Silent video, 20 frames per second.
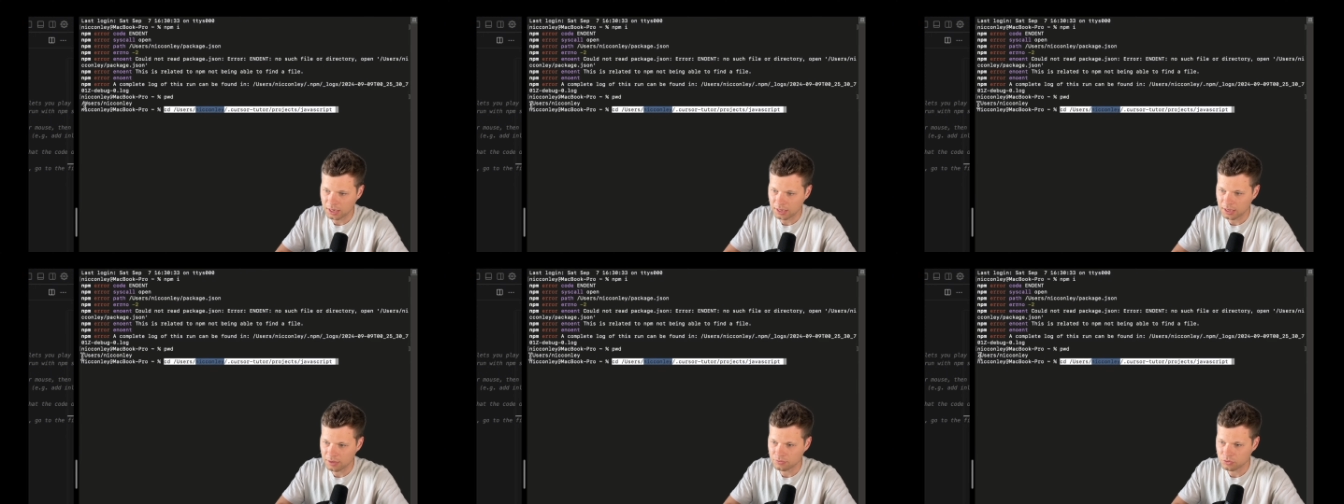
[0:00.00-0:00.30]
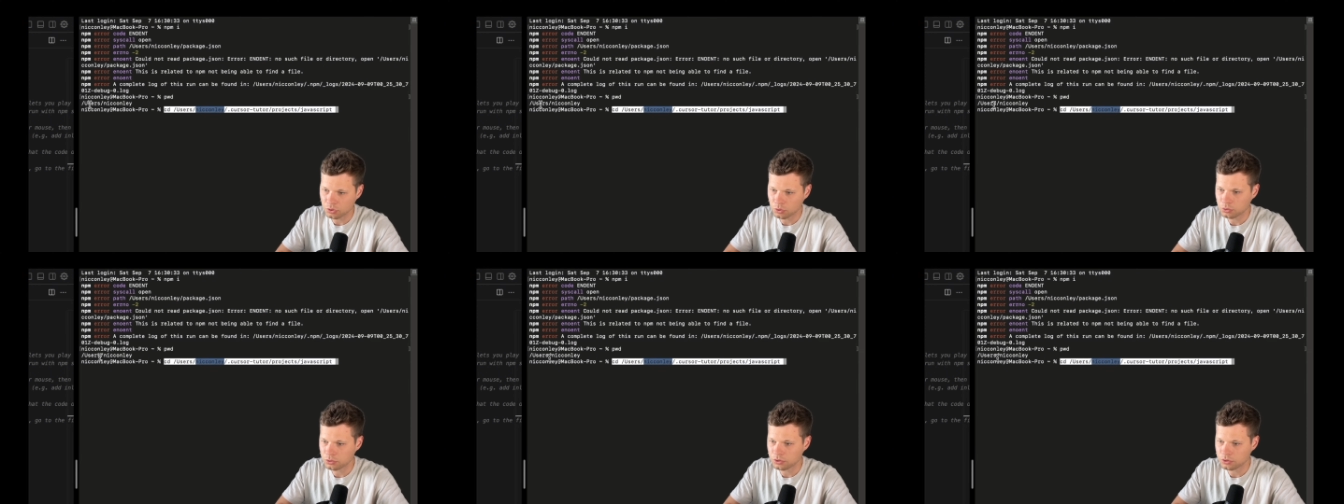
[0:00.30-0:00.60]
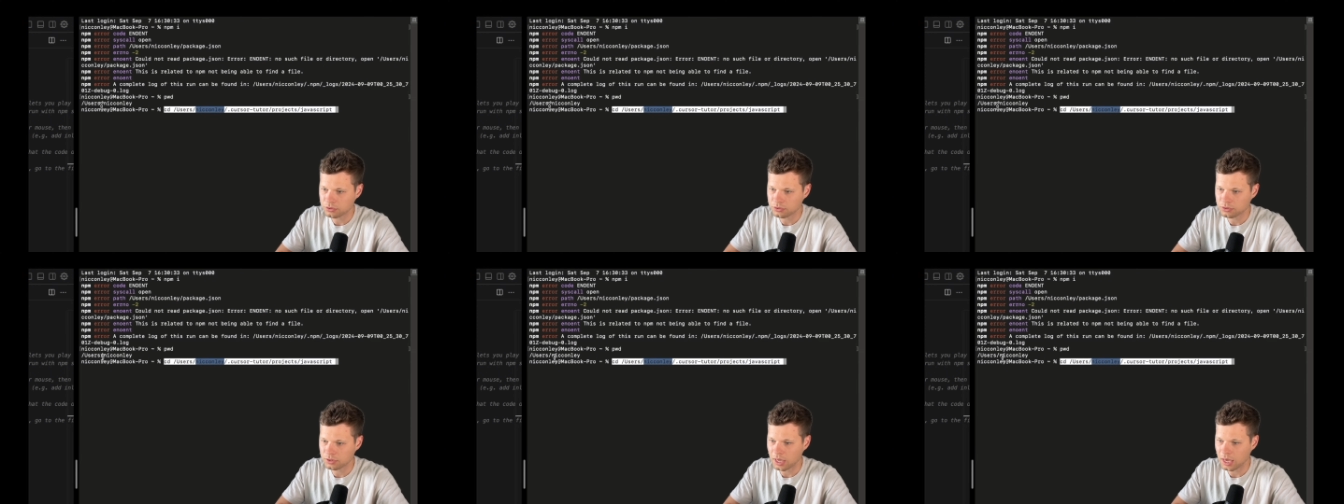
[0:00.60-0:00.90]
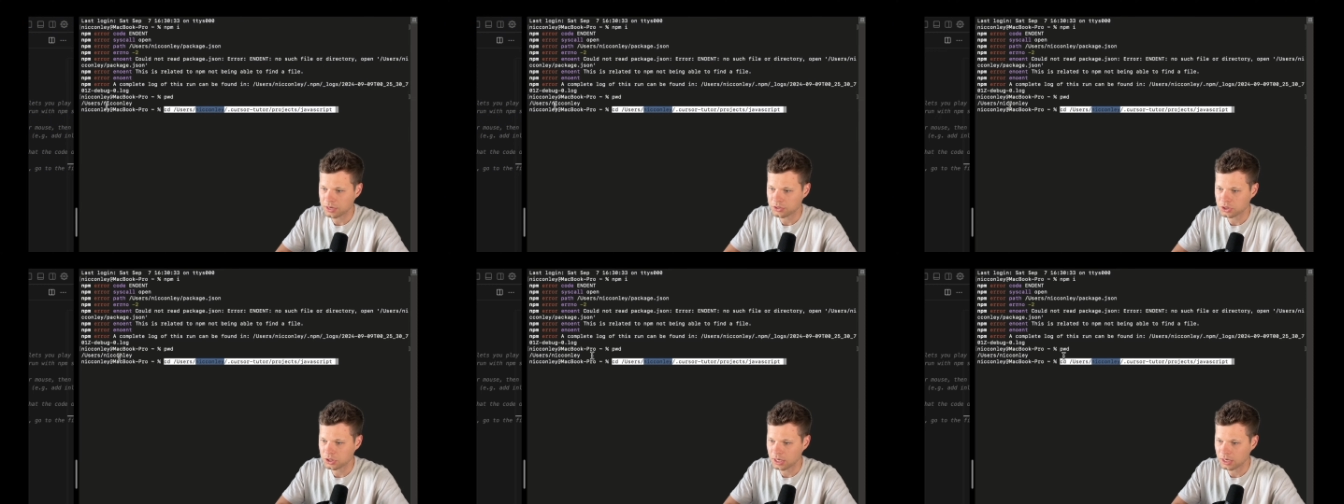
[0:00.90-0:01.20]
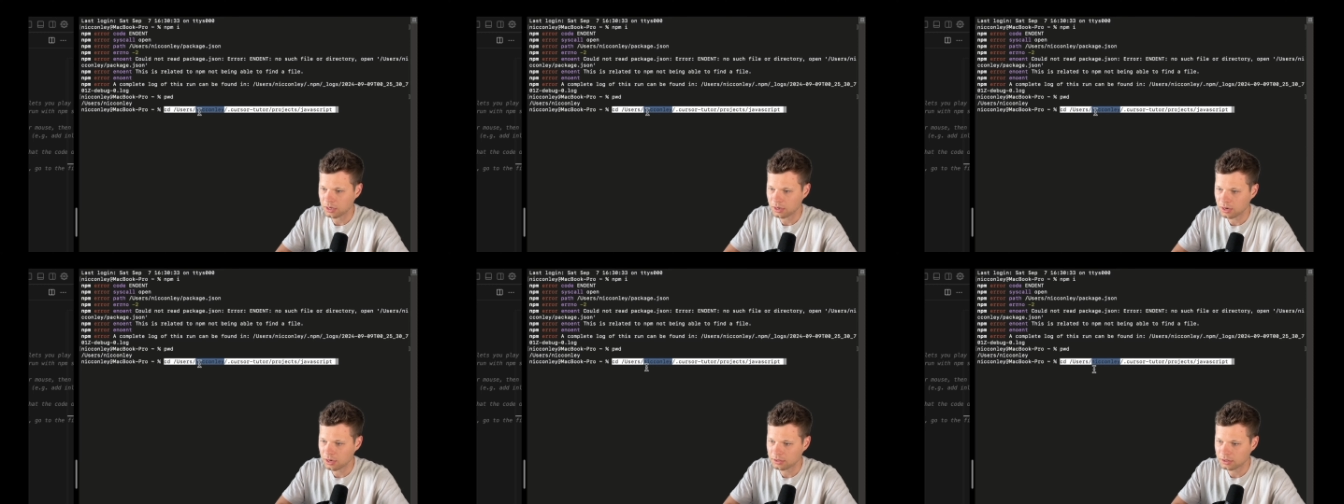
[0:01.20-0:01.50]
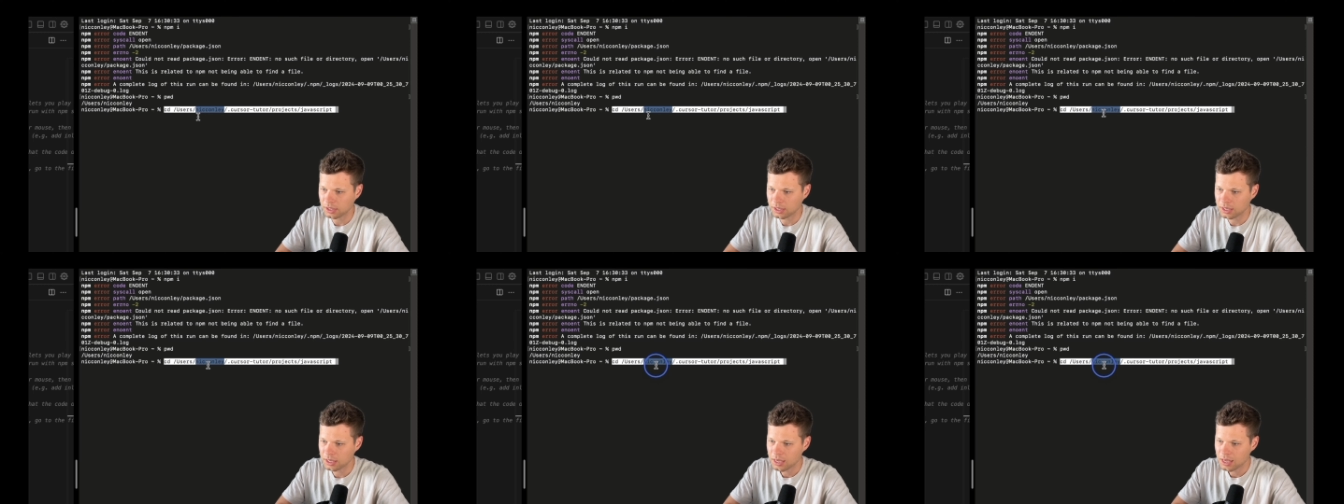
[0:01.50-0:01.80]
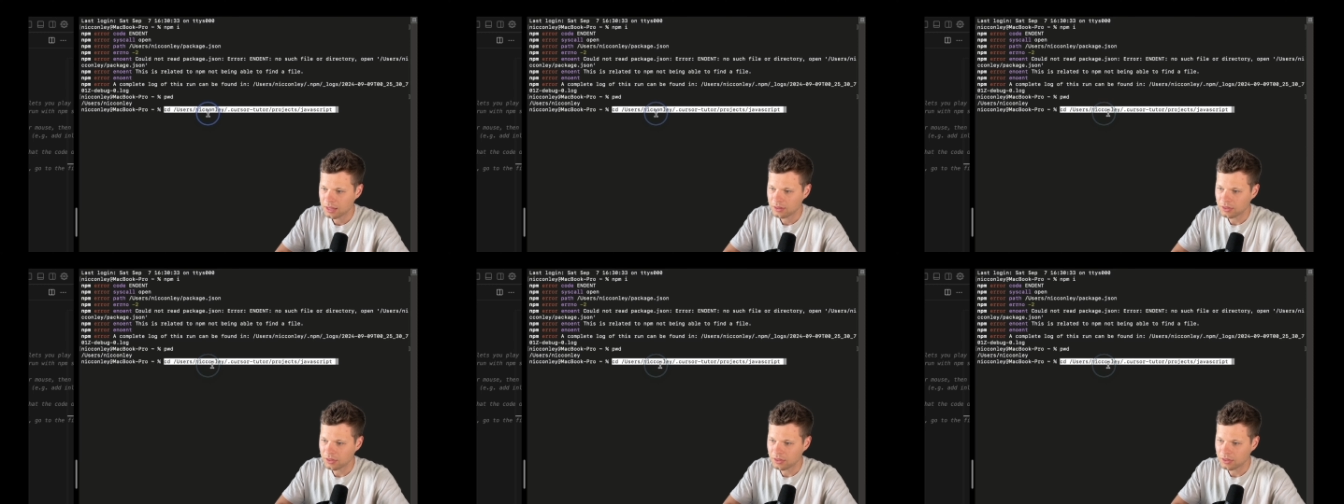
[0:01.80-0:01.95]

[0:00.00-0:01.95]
I have users dash Nic Conley.